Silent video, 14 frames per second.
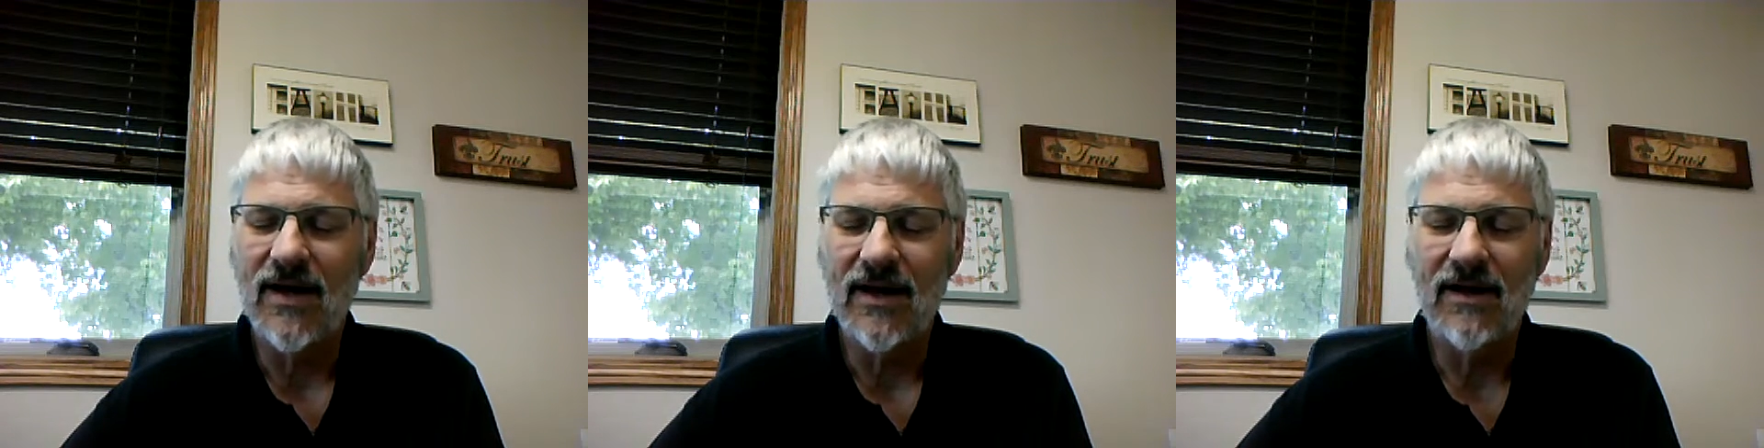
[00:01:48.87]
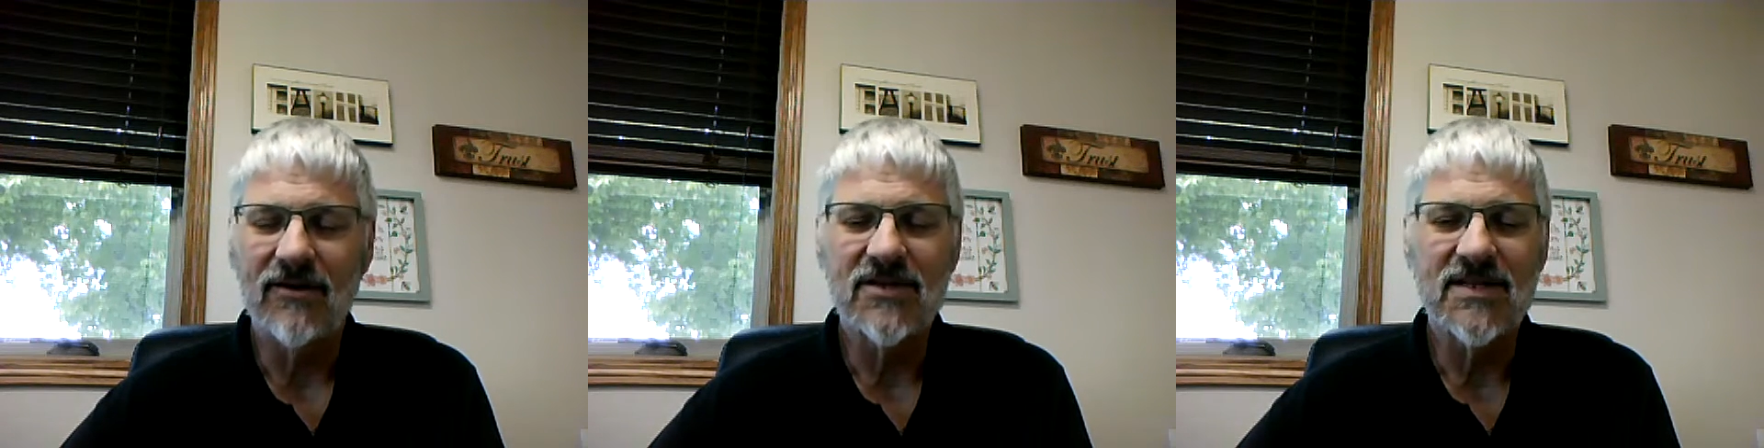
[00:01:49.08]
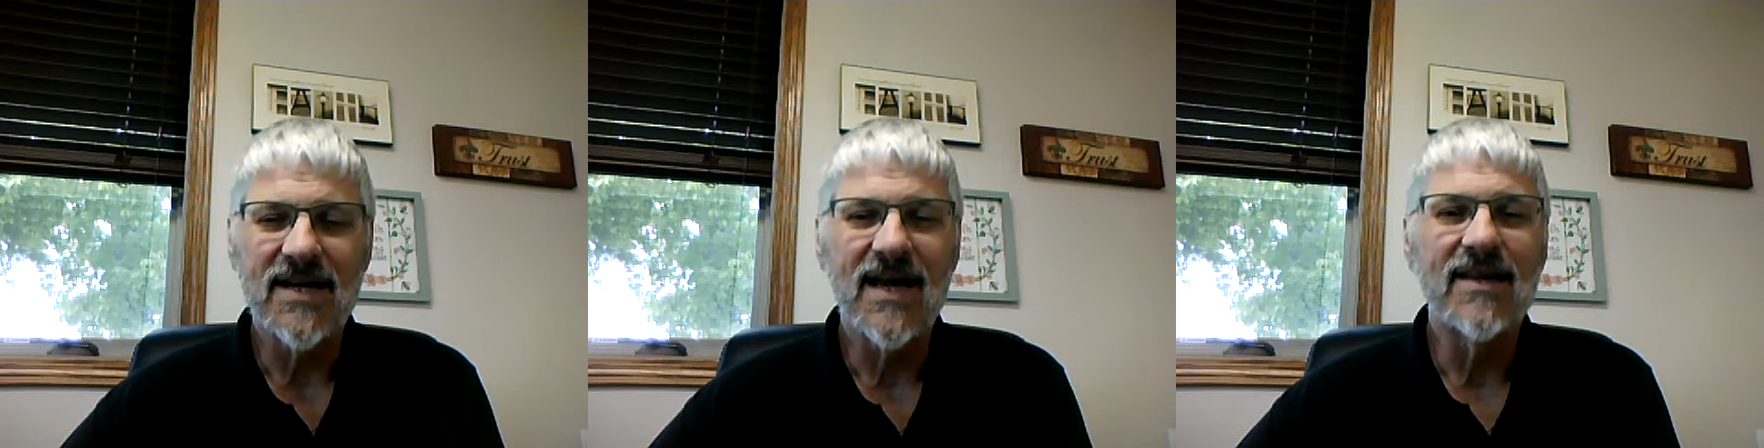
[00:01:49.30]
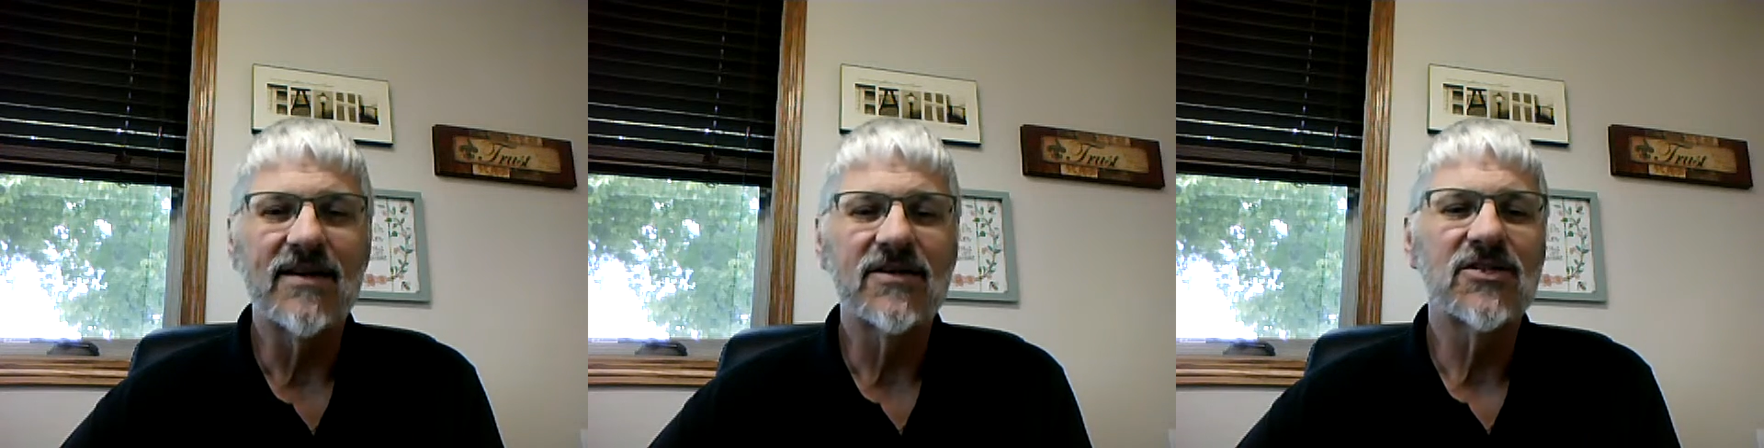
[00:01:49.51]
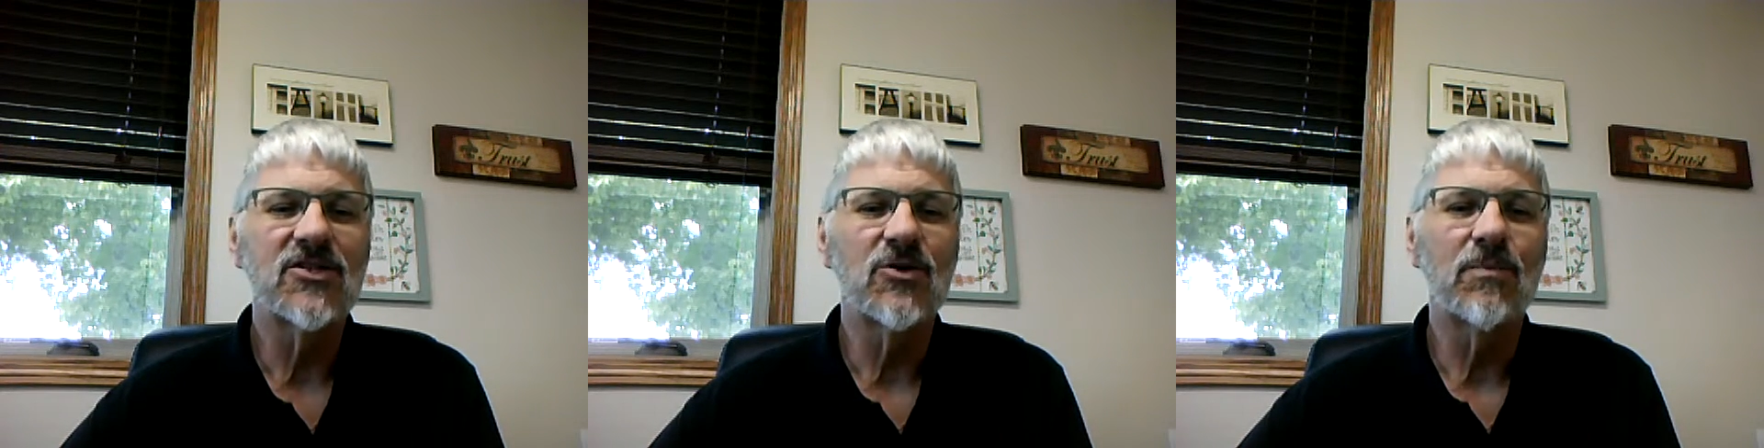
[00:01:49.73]
I understand
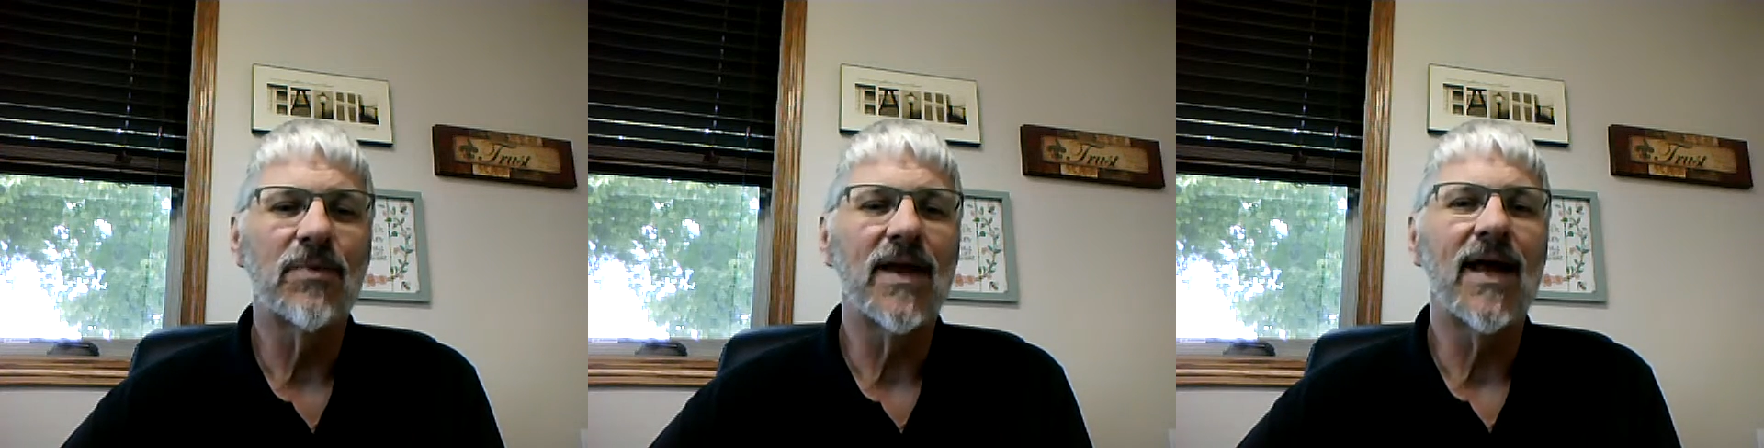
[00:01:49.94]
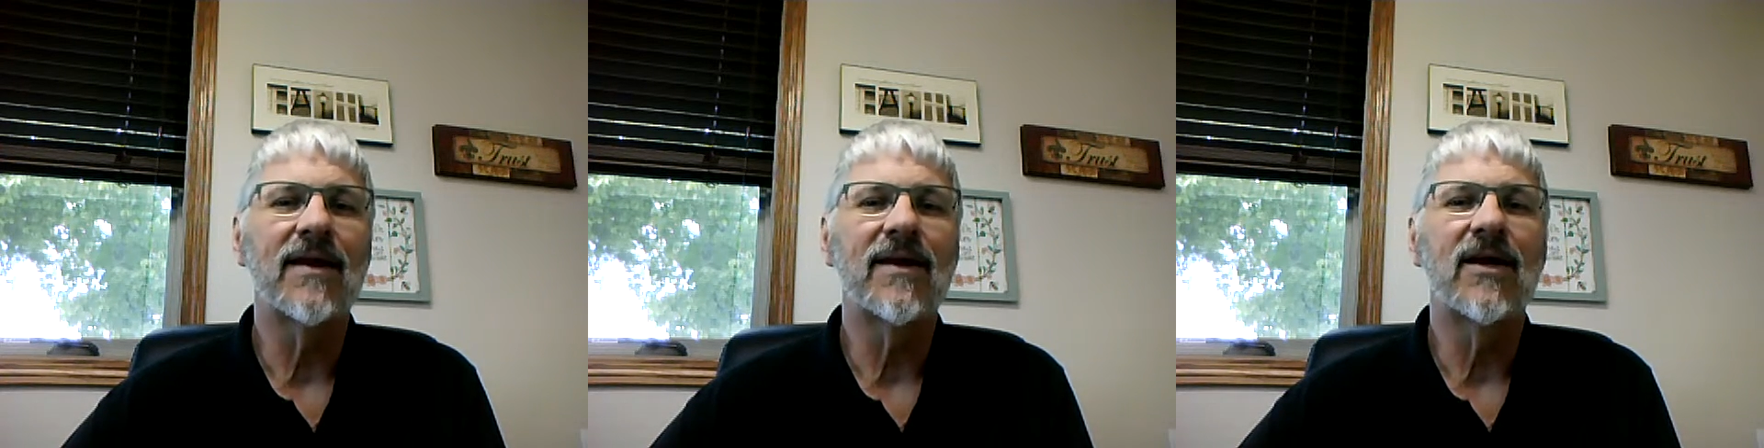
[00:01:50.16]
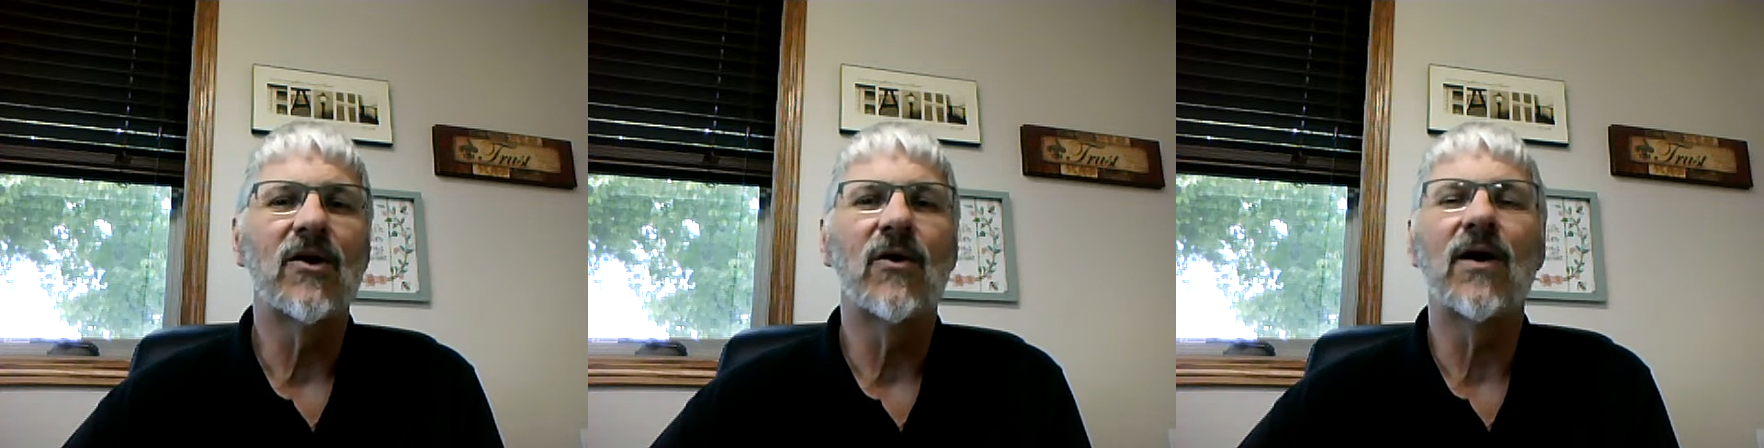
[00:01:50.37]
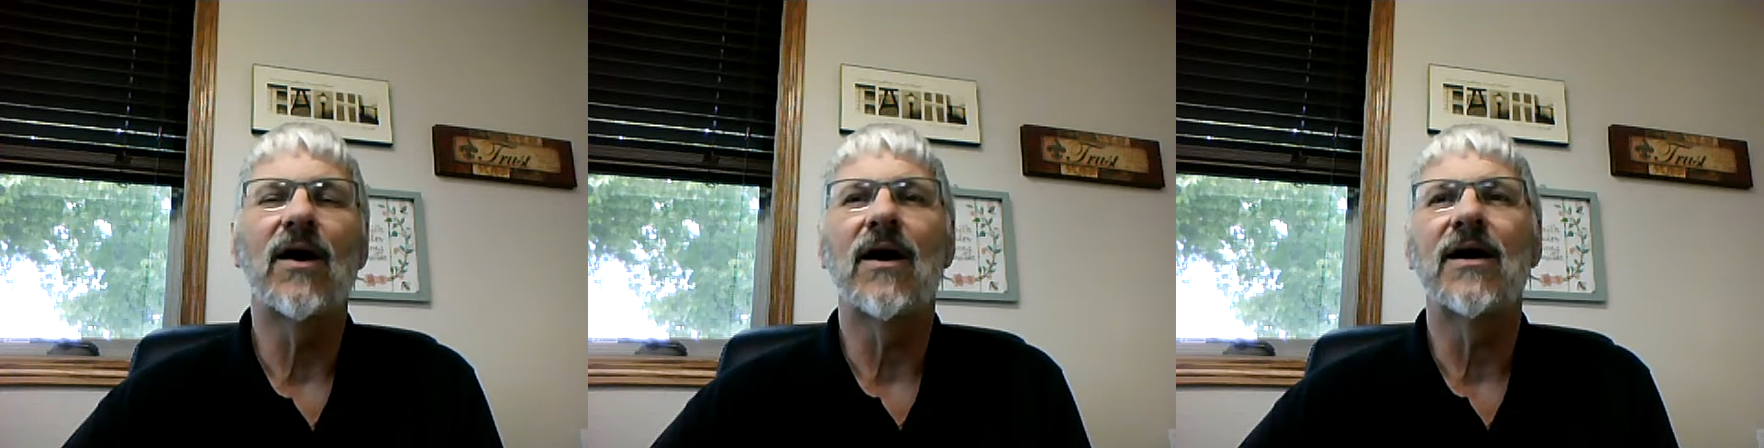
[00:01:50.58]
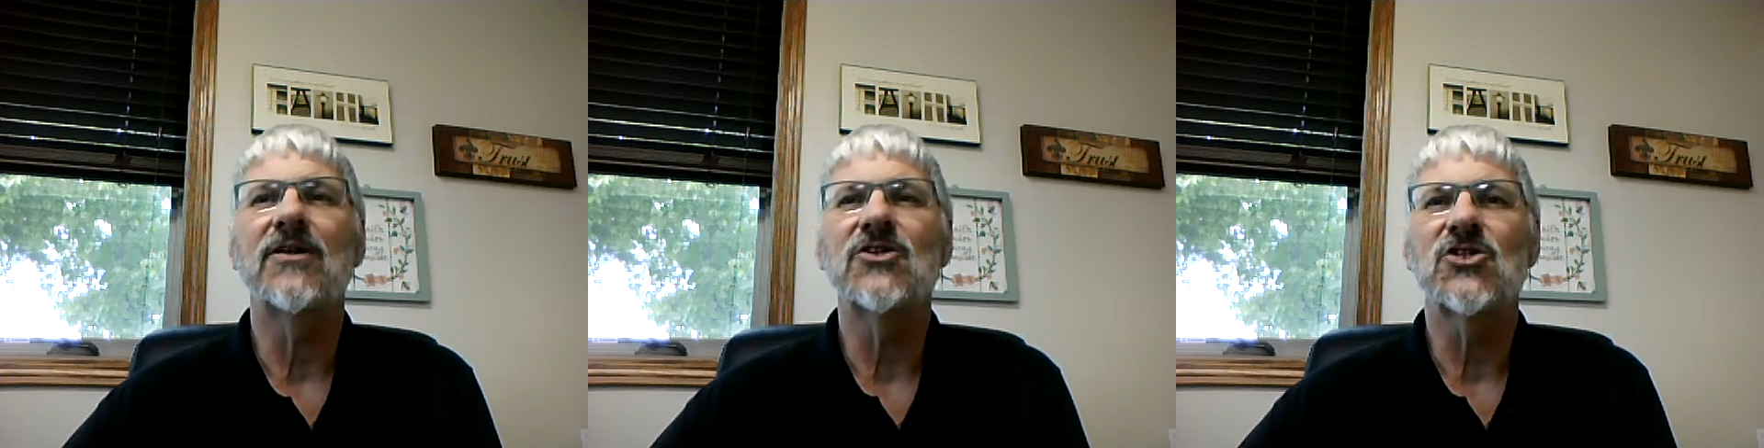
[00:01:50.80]
there's still planting going on,